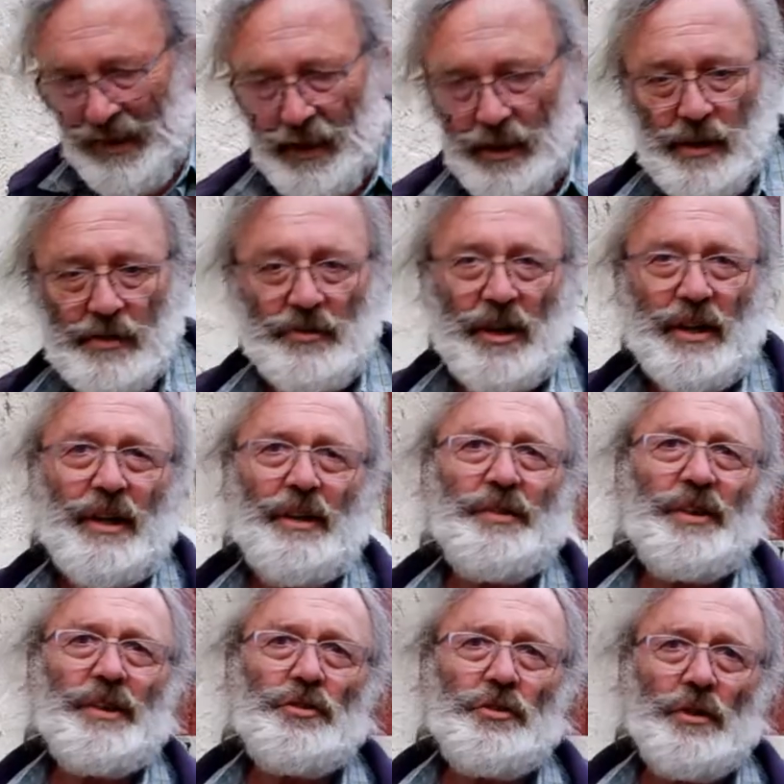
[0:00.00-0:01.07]
Alright, I
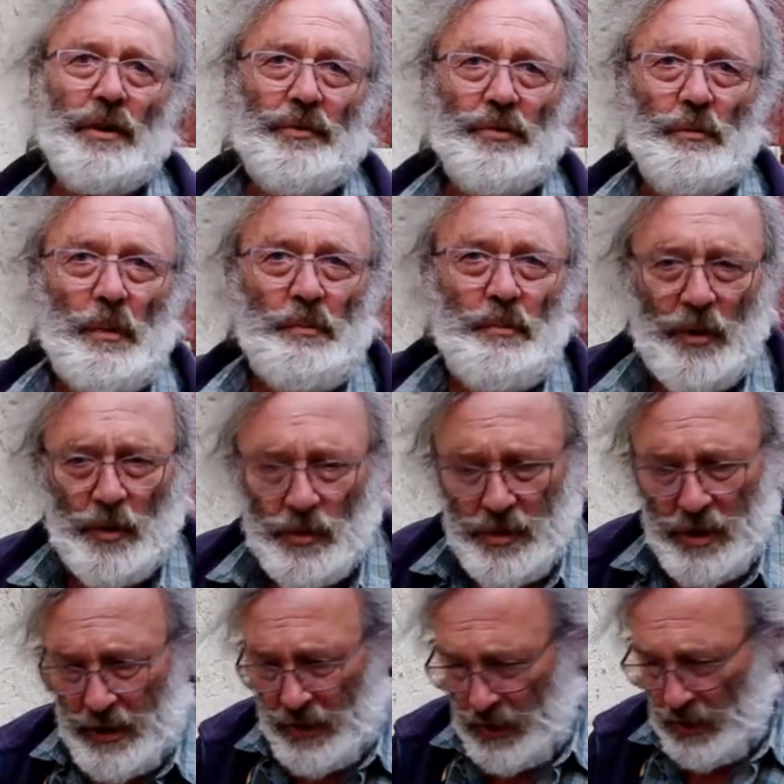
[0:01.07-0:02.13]
think it's time for my pills.